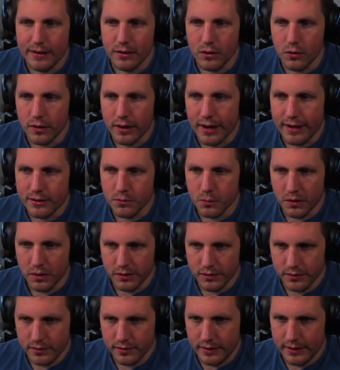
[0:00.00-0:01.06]
you guys will
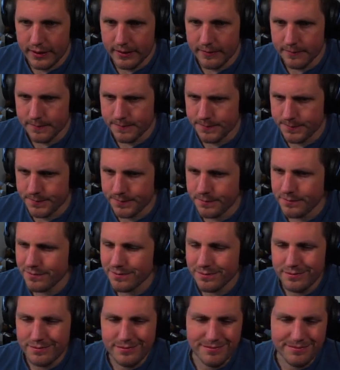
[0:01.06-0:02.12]
see.
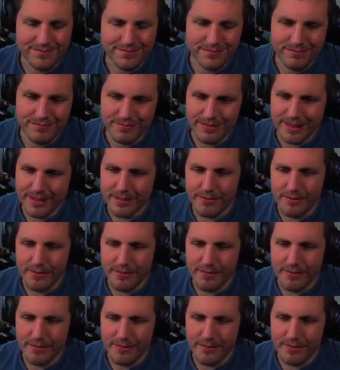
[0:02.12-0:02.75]
It's a